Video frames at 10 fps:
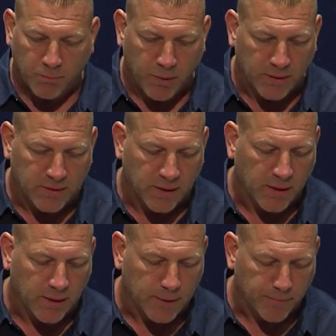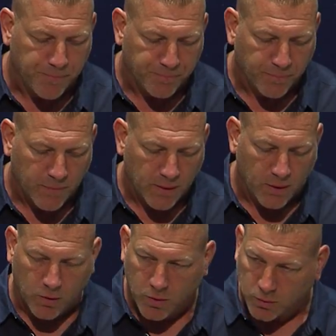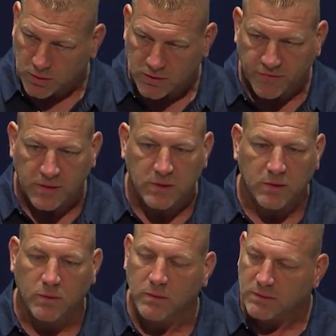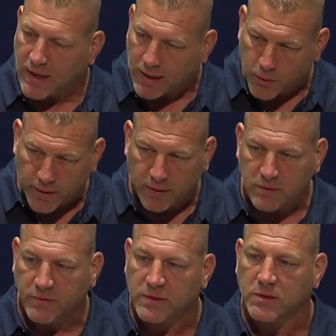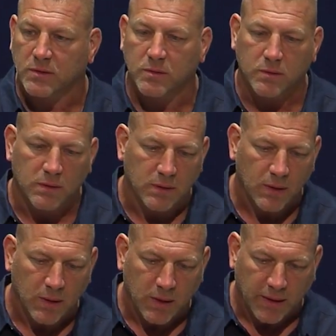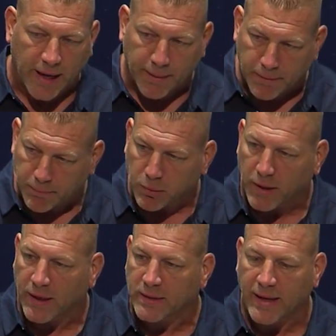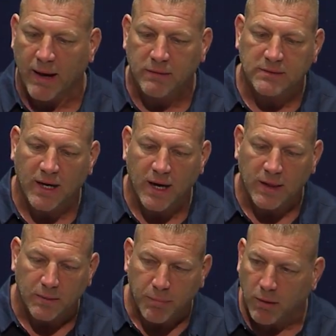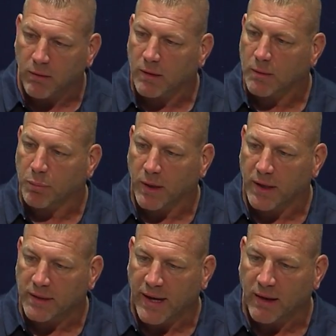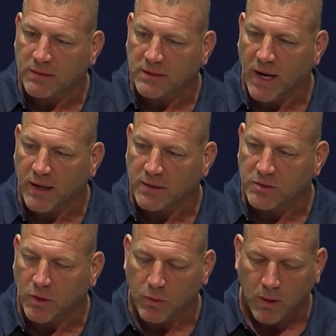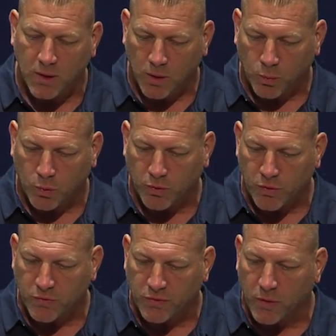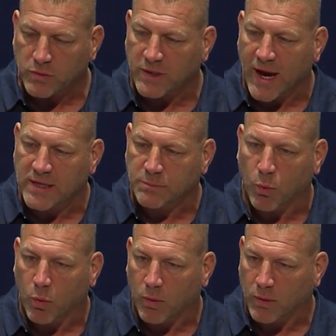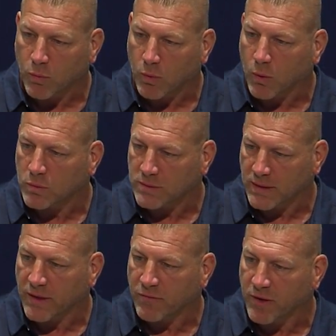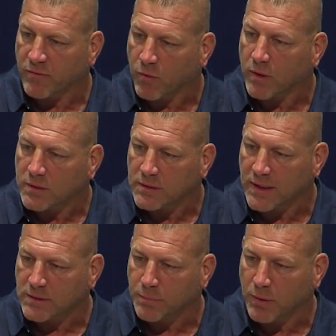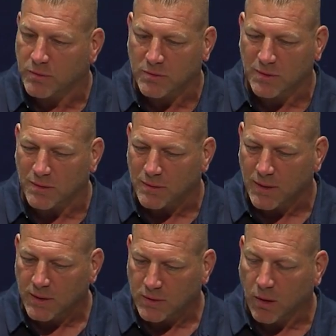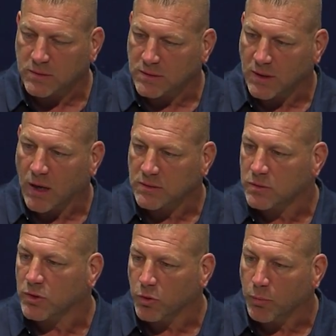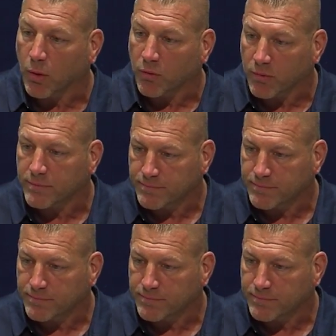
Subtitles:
But, you know, Cooley's physical and Ty Quick is physical, and Gabe can play on the outside and Pellerin can play on the outside. And so we'll use those guys more in the roles that they fit for us as opposed to Dawson Knox, who can do both.